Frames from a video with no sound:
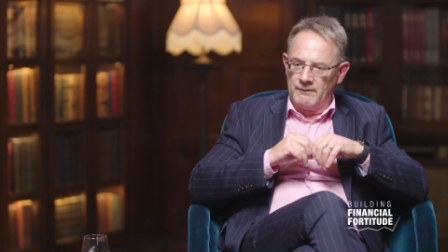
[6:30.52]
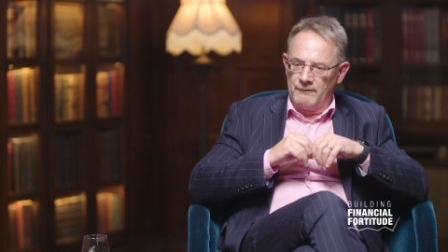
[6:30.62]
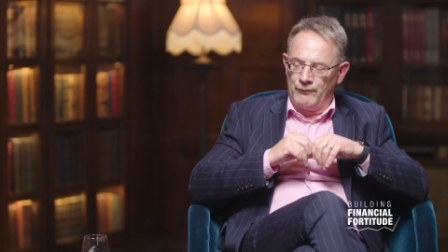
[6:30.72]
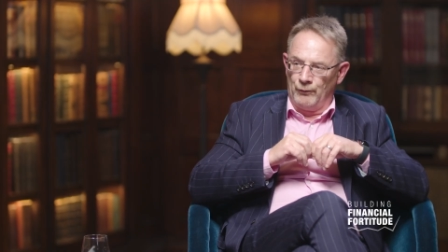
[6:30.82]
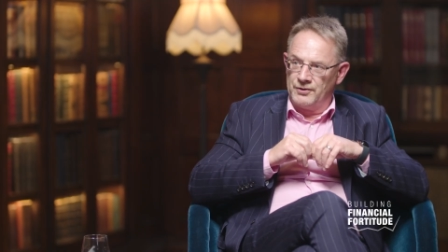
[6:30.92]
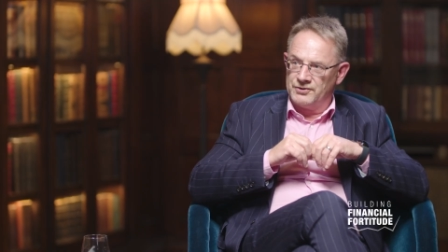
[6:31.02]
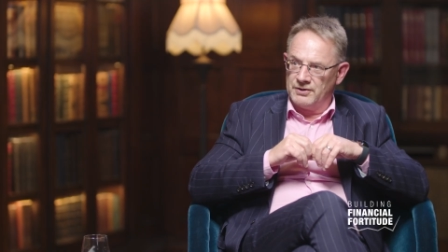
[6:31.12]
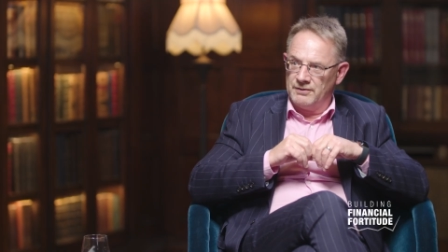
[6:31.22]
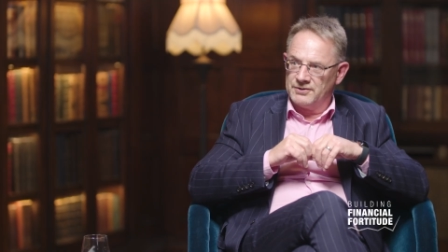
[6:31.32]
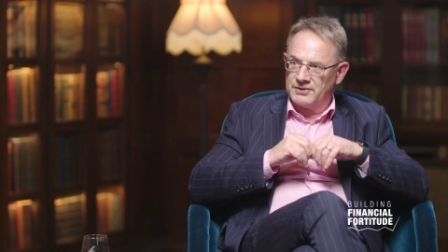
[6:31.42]

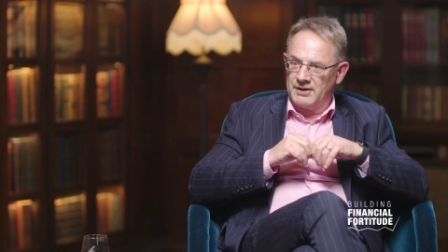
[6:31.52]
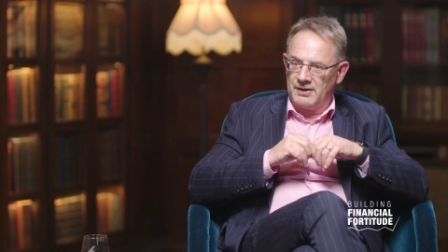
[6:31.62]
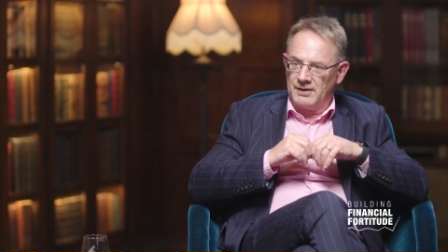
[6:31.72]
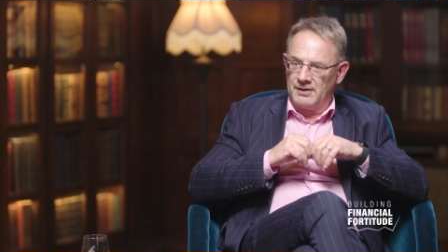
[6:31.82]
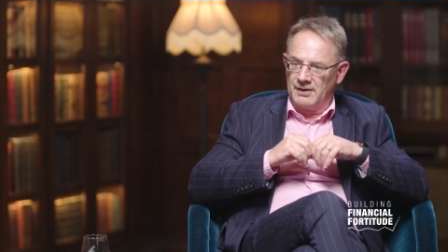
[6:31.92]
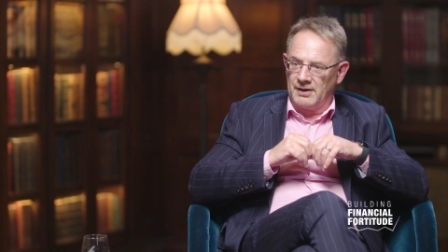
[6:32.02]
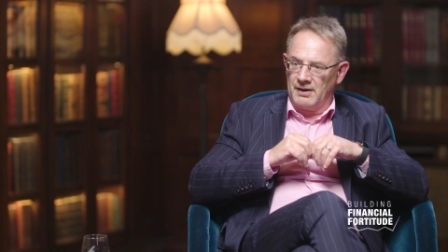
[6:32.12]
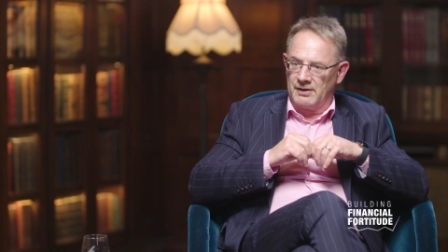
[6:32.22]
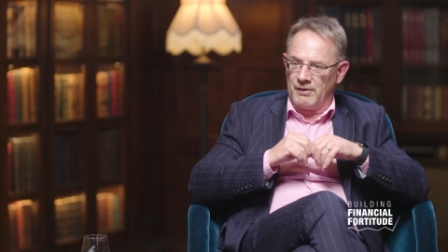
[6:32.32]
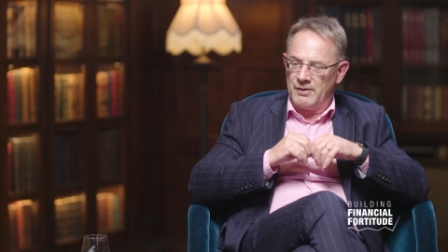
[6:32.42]
Fortitude is a
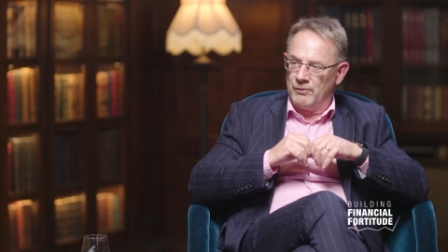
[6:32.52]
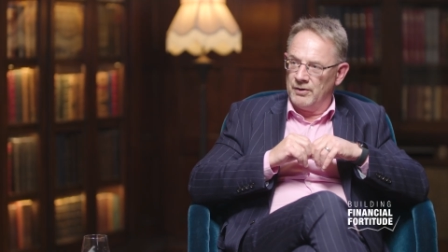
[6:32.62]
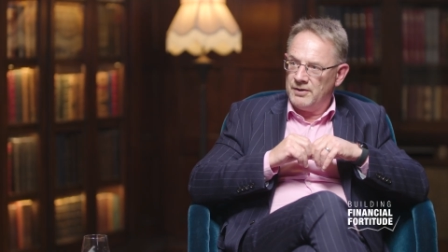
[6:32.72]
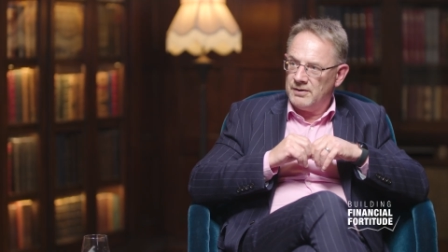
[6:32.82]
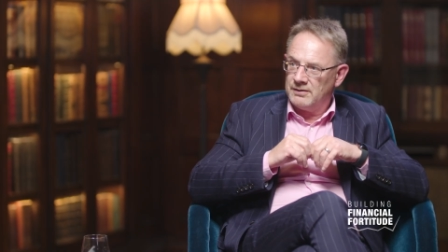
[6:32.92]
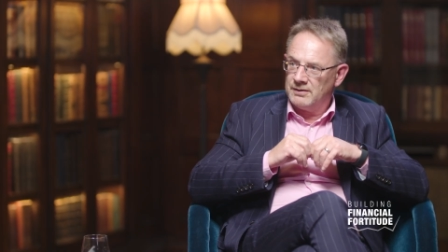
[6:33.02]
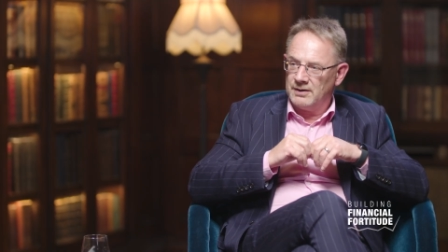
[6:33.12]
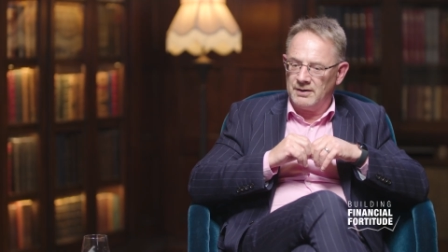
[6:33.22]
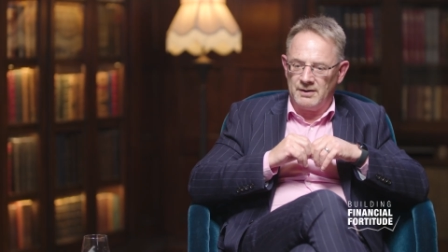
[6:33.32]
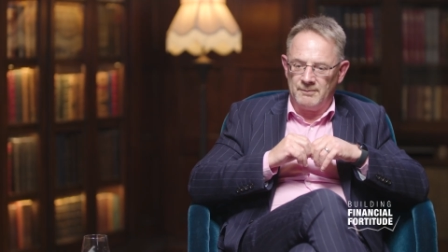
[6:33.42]
great word,
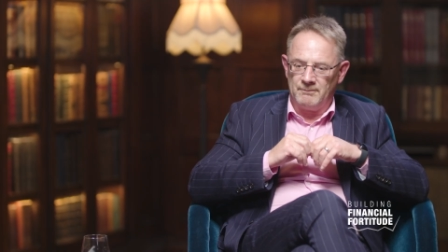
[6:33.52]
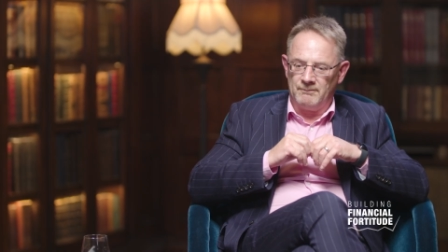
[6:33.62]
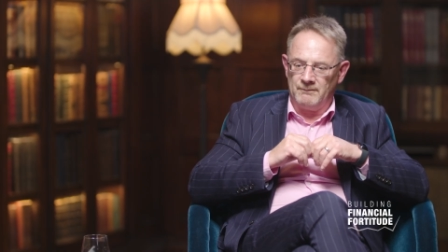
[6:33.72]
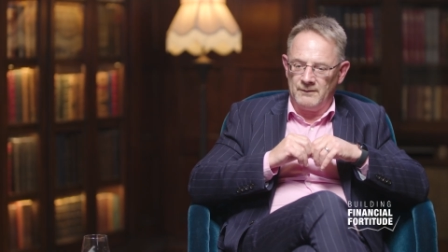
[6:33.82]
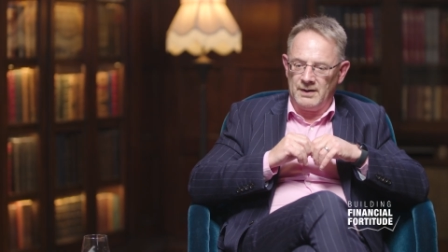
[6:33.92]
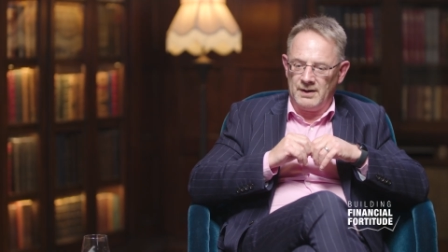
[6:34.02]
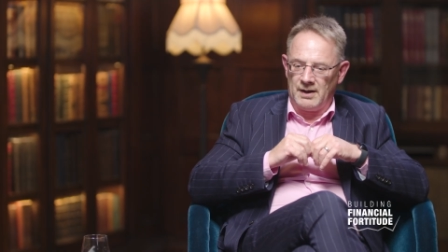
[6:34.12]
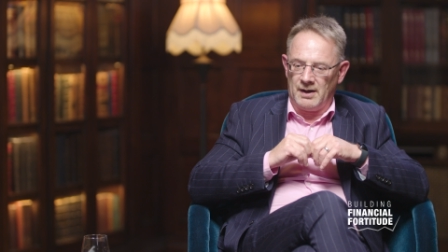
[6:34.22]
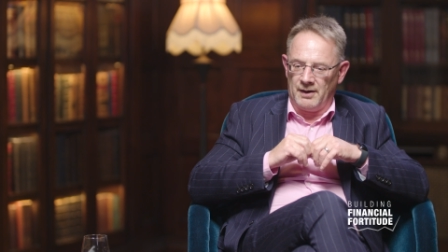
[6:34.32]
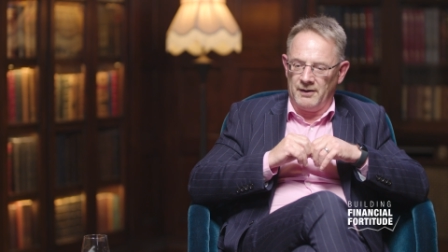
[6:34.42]
and
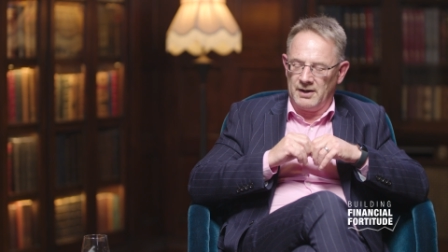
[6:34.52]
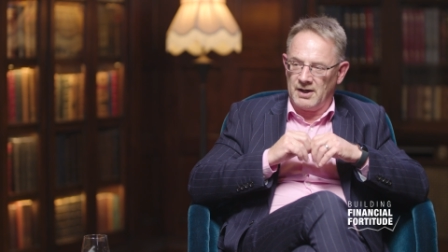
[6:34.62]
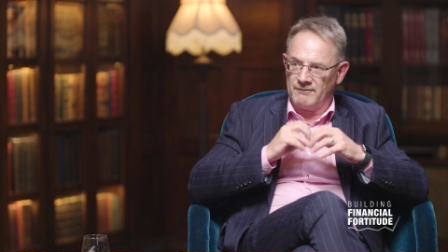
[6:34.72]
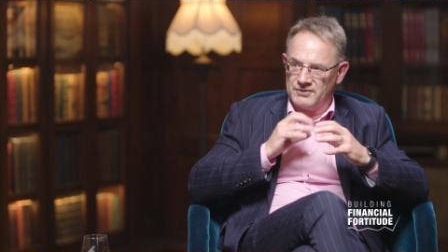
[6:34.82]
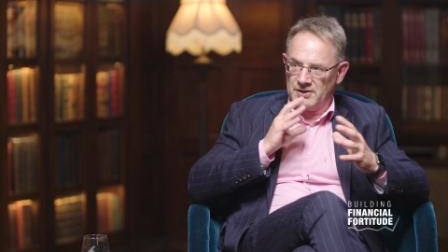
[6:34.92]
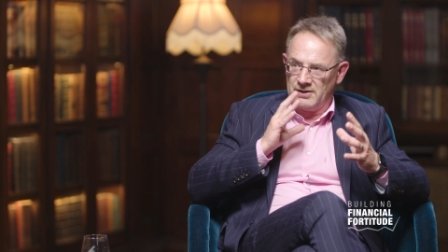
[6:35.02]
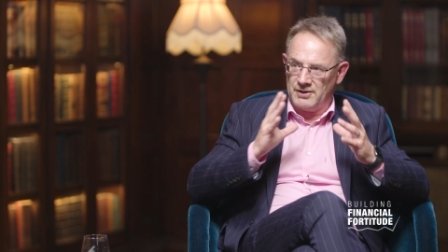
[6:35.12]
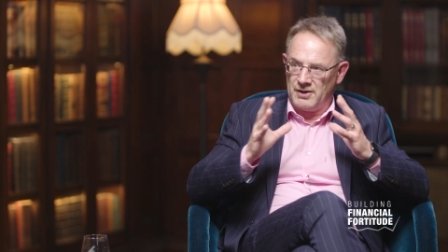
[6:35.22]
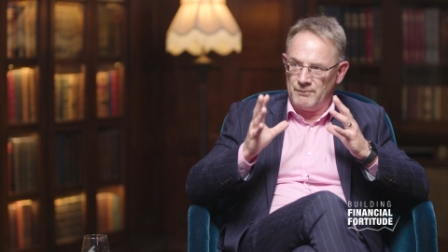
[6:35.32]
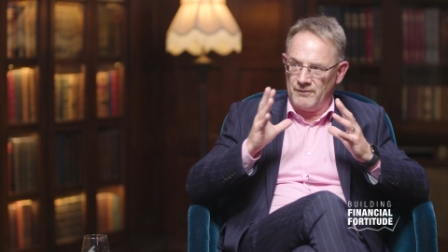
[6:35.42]
it covers a
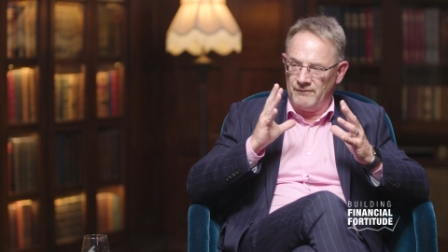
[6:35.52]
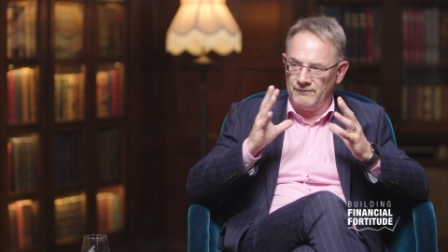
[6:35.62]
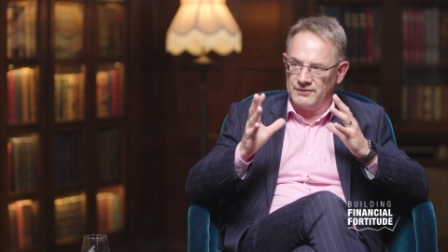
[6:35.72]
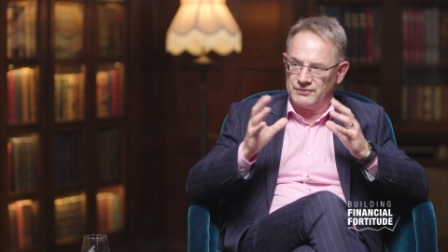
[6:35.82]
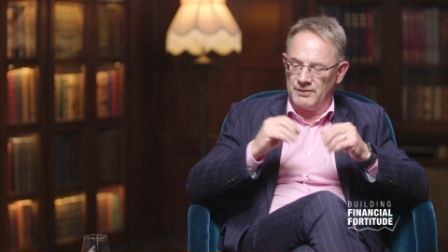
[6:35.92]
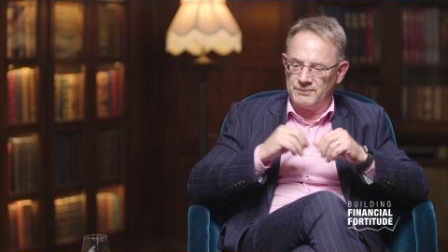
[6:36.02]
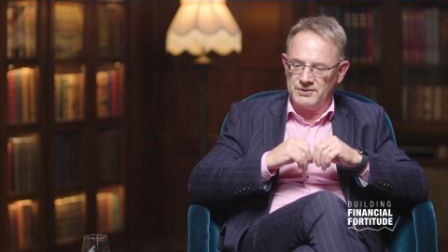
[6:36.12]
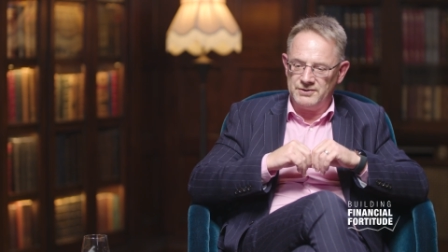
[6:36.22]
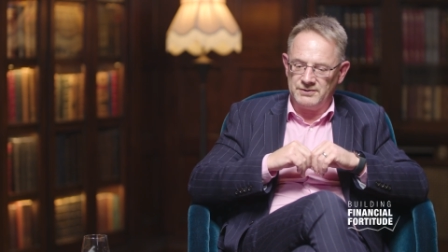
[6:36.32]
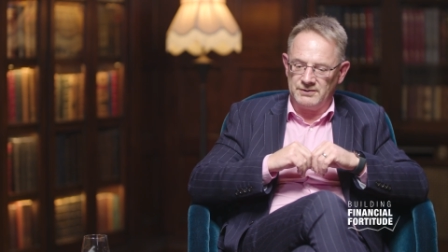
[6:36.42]
number of descriptions.